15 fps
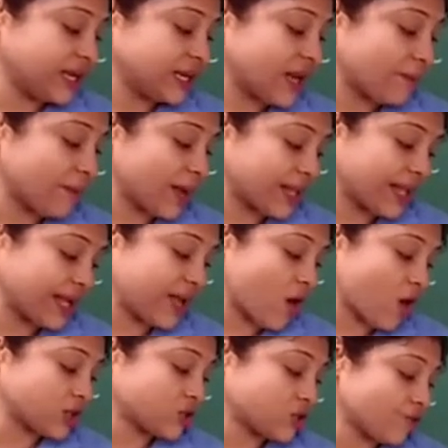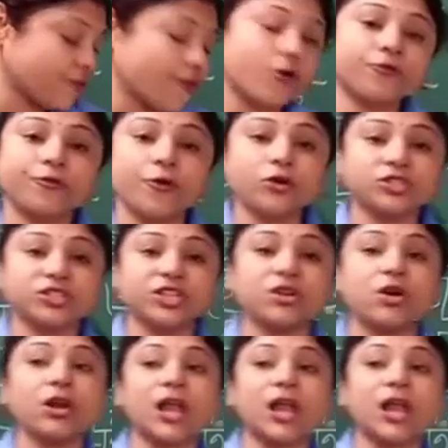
Number D also 440,